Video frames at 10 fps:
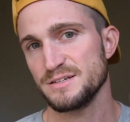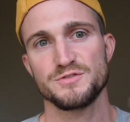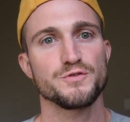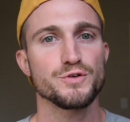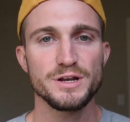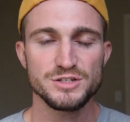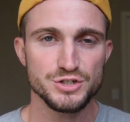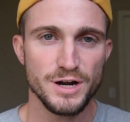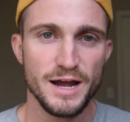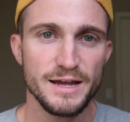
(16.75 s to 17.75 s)
It's free to
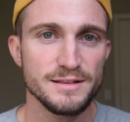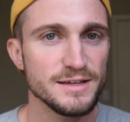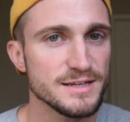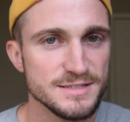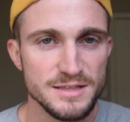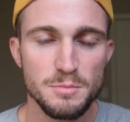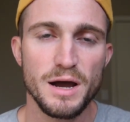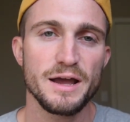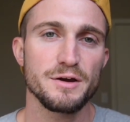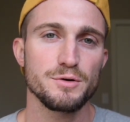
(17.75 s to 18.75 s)
try. Link is in the
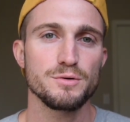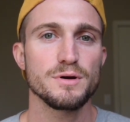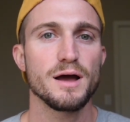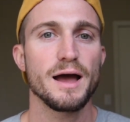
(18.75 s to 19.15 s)
bio.